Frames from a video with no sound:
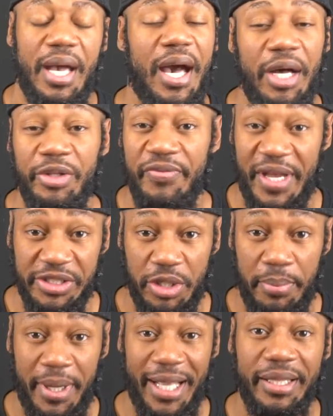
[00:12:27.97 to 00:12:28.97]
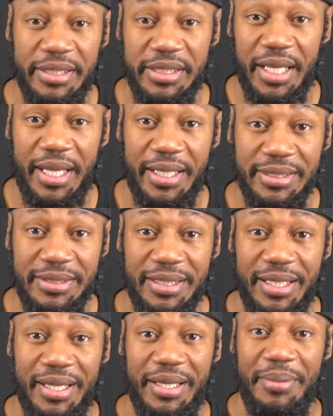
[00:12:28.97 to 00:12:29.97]
I don't know if I should apologize,
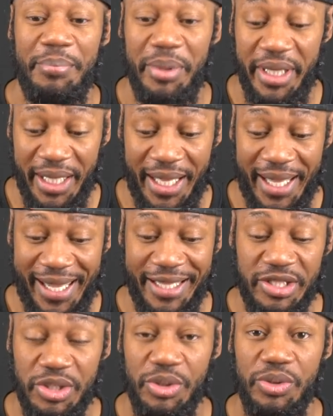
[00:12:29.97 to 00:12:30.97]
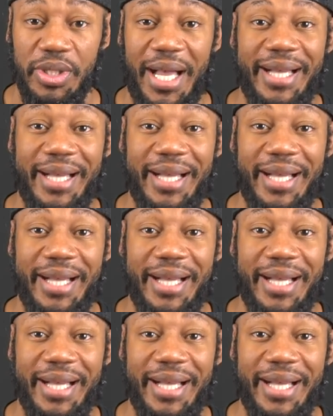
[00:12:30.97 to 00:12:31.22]
but I had to.